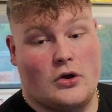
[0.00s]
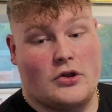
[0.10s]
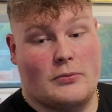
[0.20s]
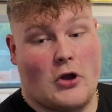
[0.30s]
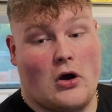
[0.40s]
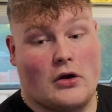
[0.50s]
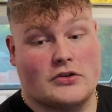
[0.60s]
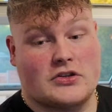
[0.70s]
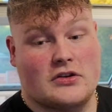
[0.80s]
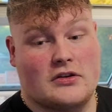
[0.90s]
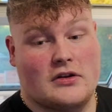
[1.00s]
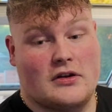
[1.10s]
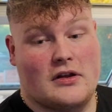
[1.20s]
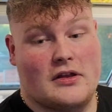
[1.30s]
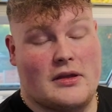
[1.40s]
other darts,
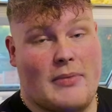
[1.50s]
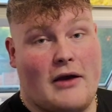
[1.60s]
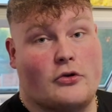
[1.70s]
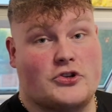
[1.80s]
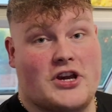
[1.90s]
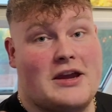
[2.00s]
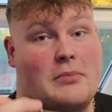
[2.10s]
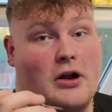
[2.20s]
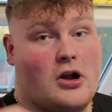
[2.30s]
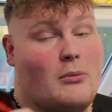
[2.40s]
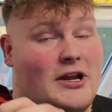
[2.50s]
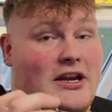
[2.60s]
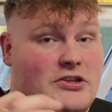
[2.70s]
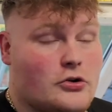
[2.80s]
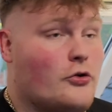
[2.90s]
the barrel shape
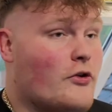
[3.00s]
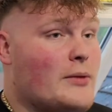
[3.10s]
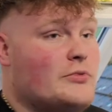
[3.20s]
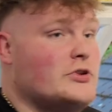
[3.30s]
accommodates your grip.